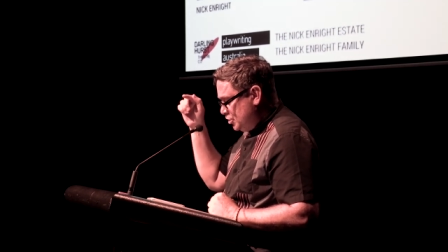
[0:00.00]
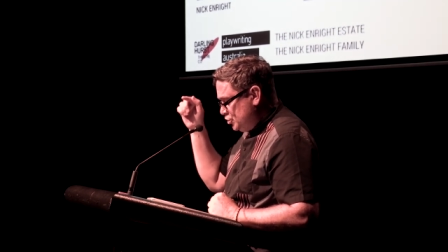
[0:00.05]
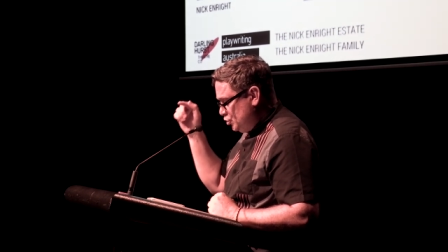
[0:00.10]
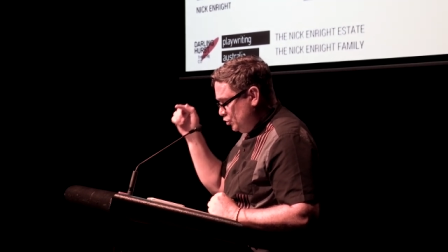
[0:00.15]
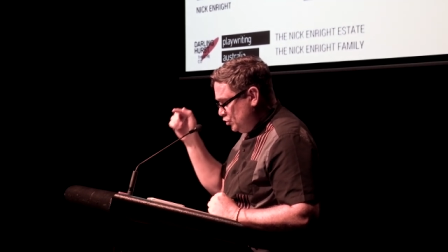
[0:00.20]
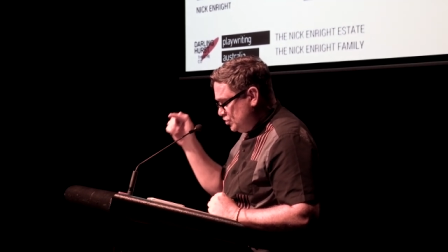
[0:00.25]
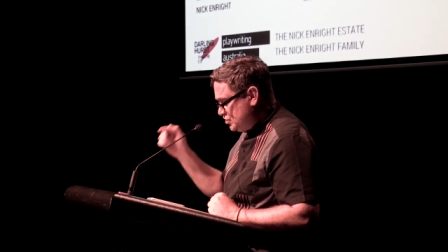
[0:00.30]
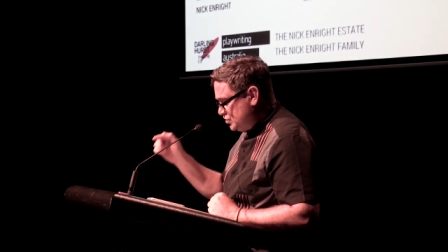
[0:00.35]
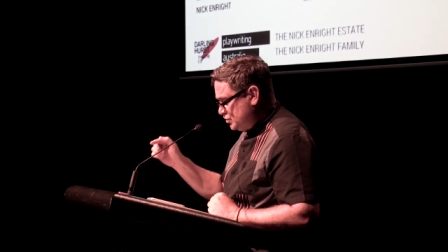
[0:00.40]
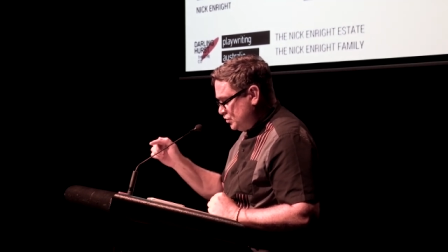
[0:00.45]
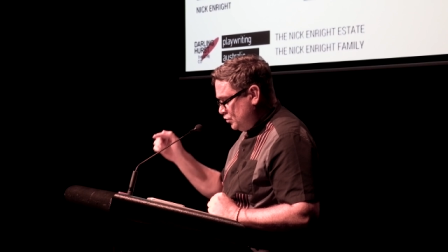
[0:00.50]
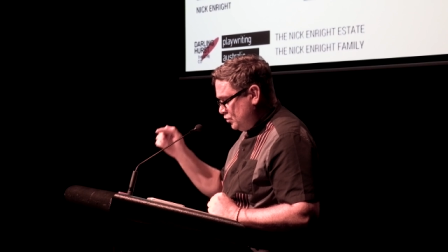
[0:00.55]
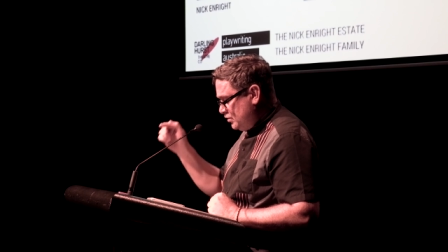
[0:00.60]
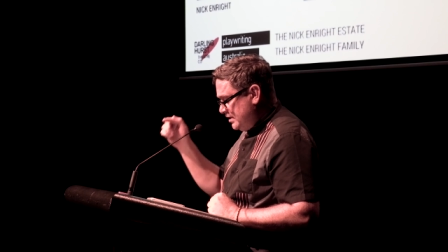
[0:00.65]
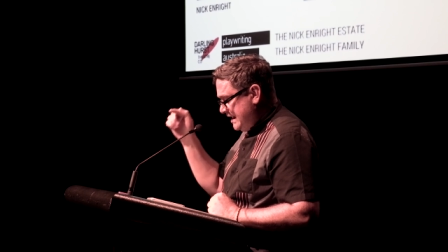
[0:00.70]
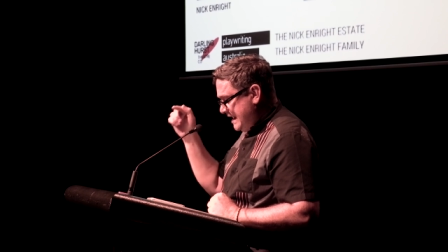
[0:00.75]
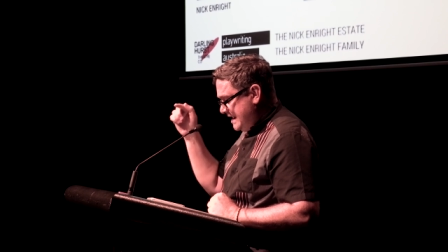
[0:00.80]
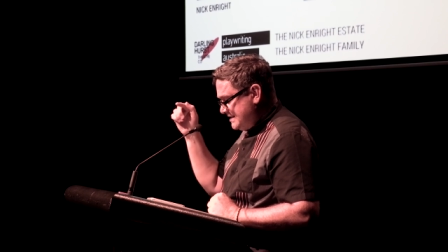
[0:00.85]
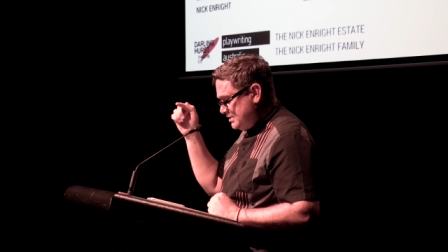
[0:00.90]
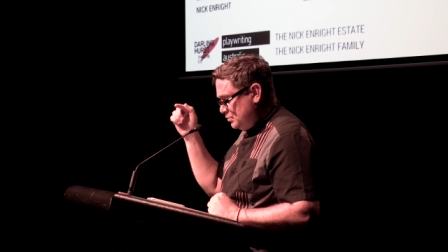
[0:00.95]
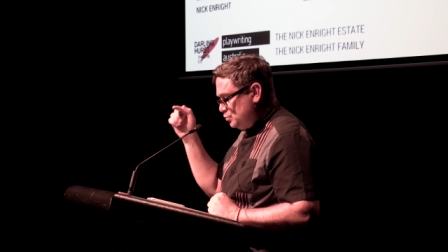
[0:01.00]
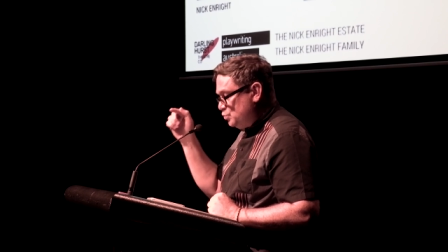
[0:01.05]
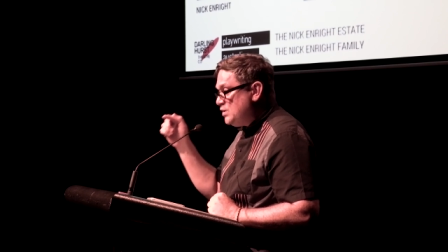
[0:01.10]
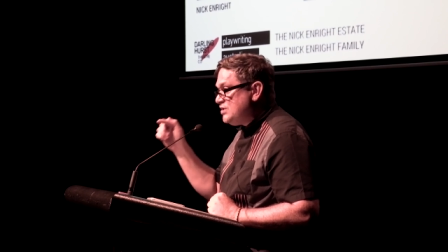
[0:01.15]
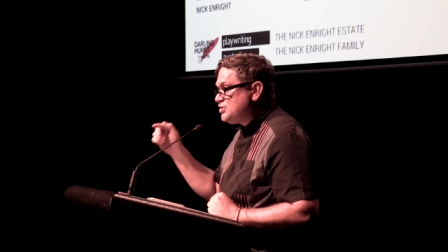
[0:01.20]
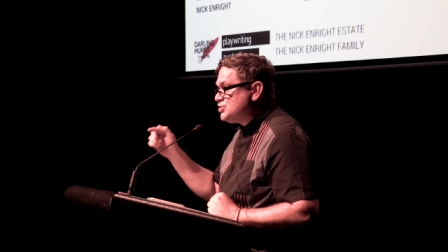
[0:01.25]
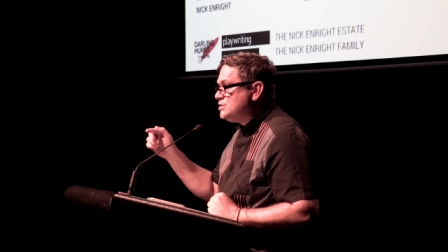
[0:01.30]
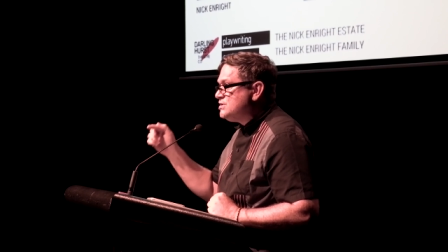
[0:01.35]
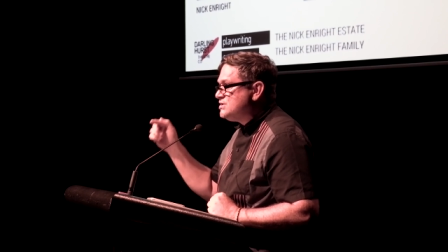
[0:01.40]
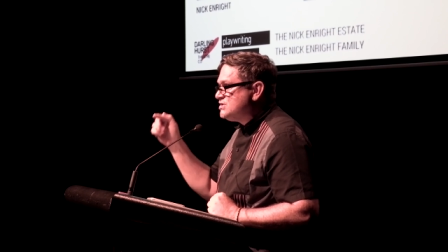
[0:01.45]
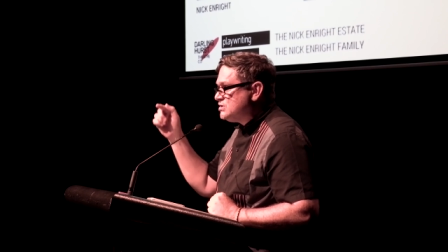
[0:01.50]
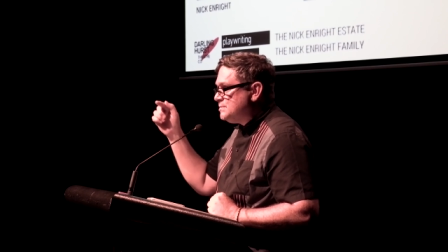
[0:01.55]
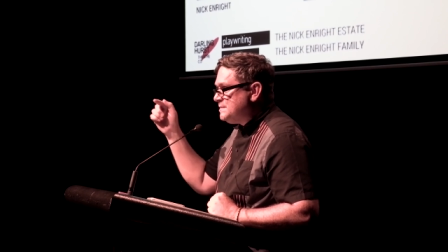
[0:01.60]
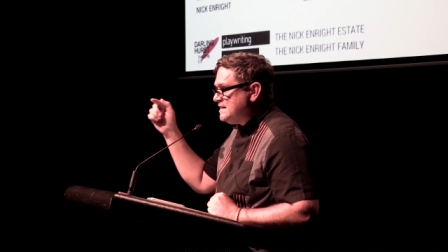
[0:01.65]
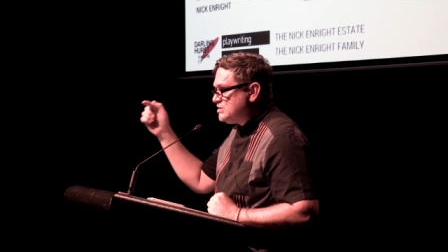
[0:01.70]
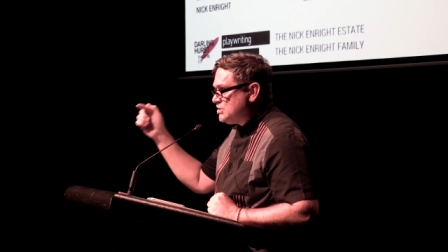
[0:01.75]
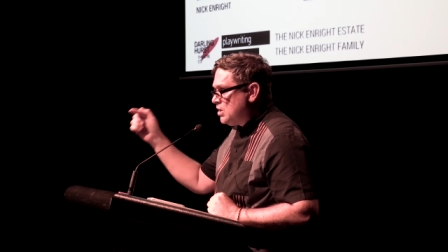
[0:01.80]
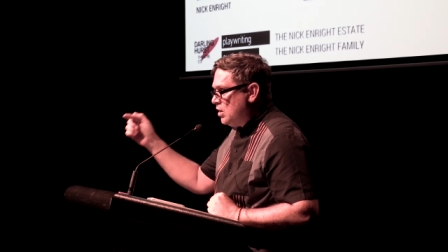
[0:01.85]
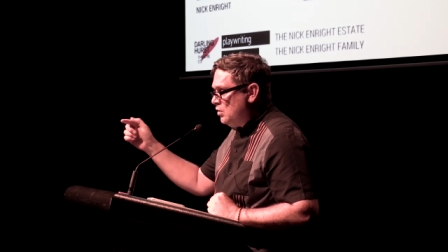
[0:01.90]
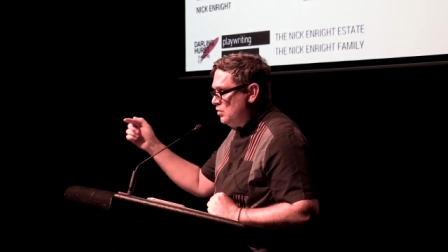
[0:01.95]
your story as it wishes to
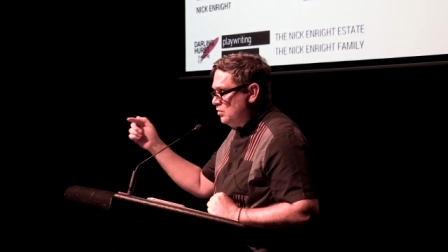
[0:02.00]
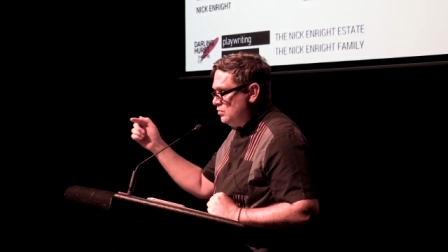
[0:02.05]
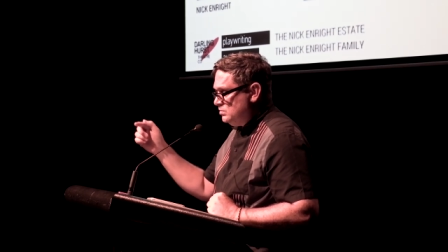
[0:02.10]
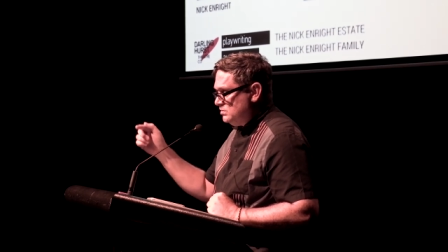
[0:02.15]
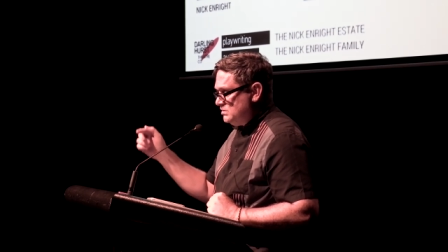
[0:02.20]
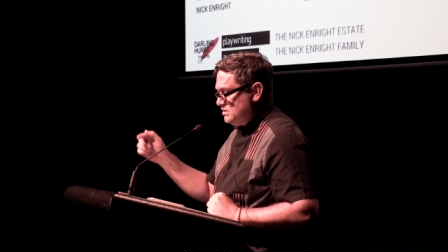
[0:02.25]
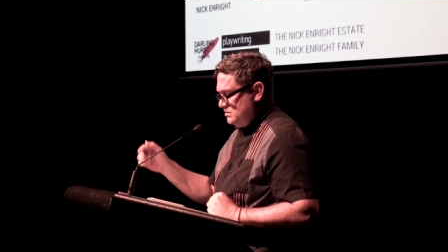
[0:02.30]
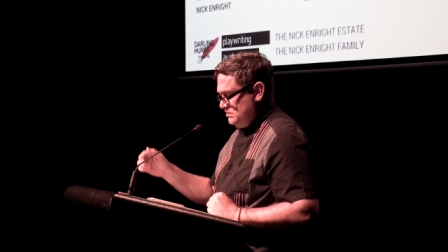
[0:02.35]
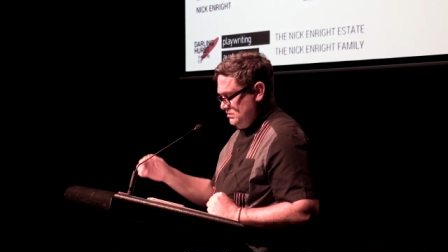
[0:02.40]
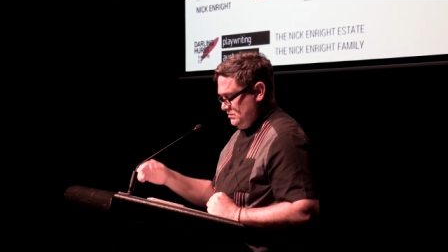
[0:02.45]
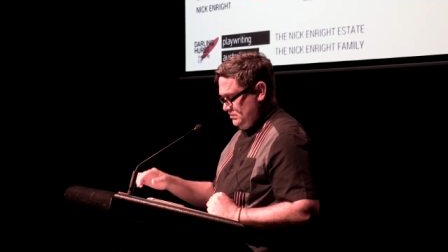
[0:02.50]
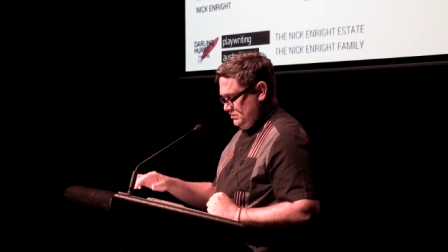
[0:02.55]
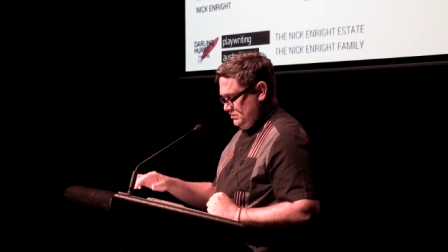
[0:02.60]
be told.